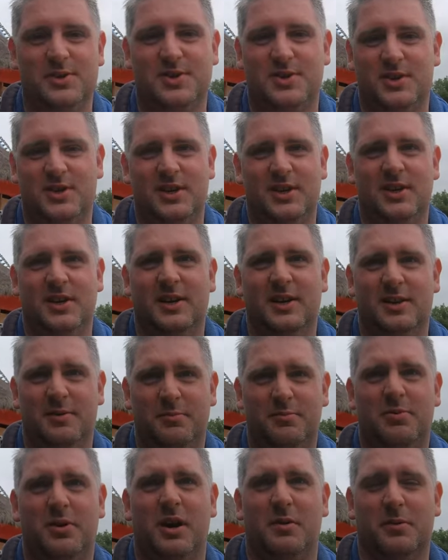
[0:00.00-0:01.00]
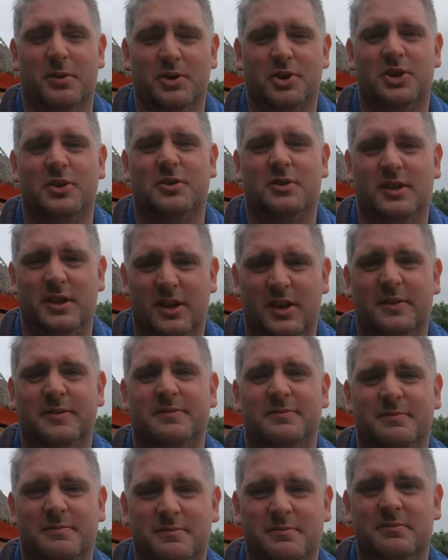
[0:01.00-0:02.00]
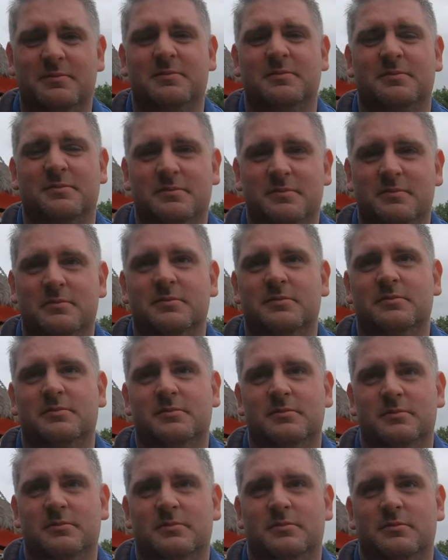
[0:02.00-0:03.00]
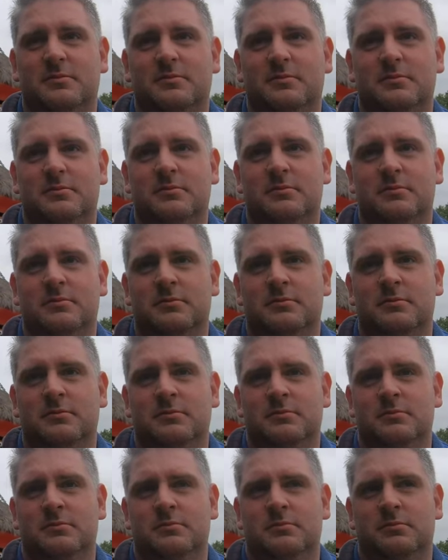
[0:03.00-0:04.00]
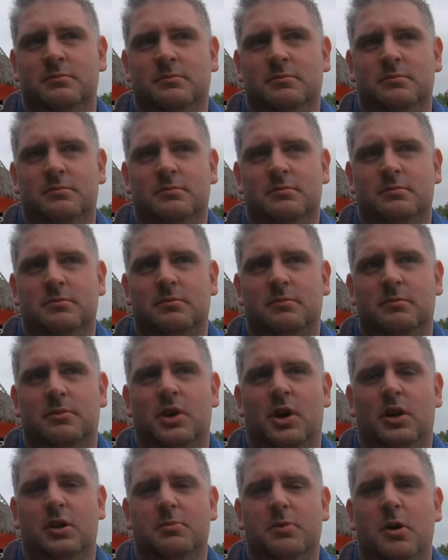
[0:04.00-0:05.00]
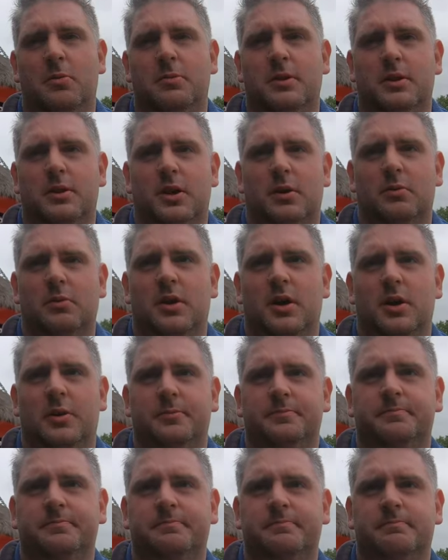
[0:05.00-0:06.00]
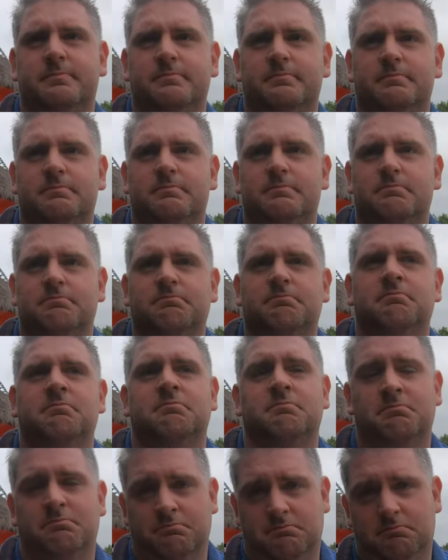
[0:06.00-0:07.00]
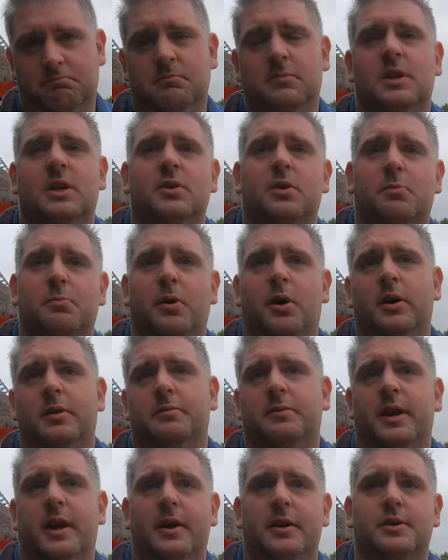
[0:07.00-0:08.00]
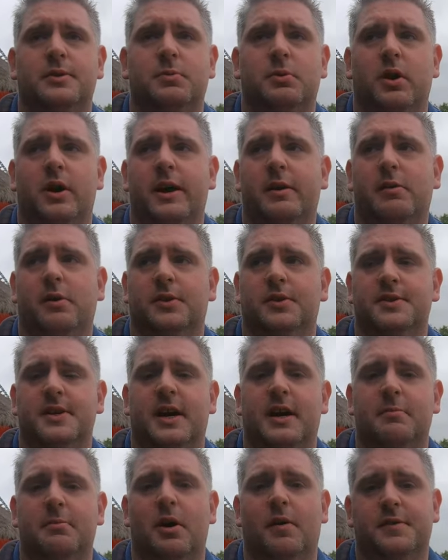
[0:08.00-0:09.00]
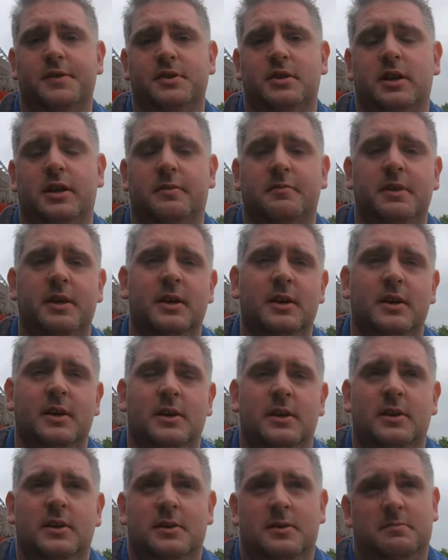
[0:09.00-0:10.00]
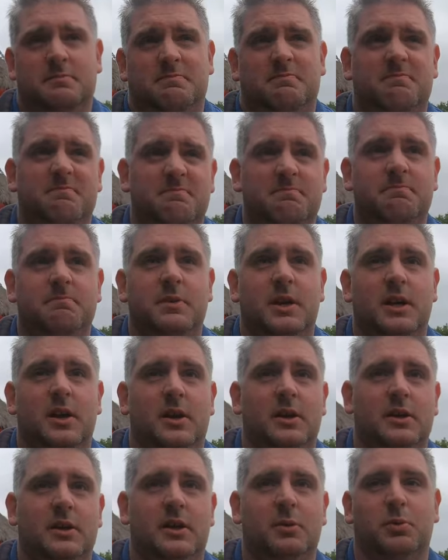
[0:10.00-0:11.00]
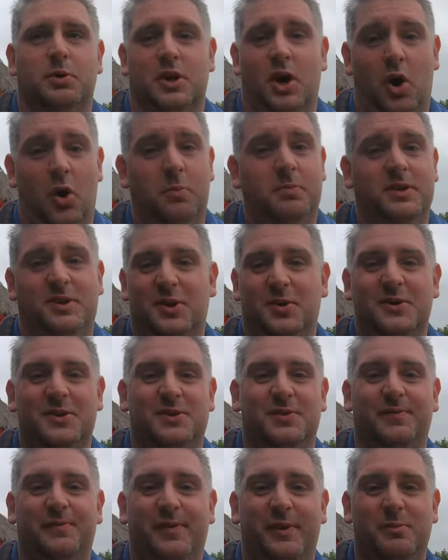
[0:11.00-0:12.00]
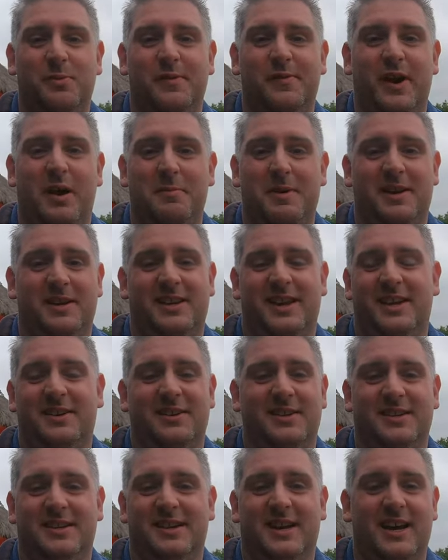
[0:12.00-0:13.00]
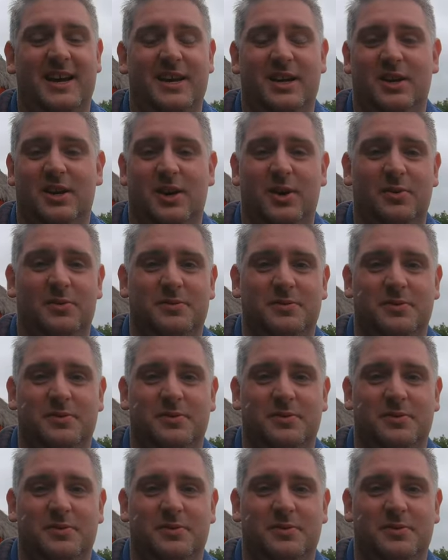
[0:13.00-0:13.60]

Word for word: Yeah, yeah pretty much. Although know. they don't seem to be doing any cleaning in between rides right now. Not at the moment, Unless no. we're not seeing it. Good point, yeah, because we're not here all the time, but obviously, you know, you would hope they're doing something with it. I mean, at the end of the day. They do know.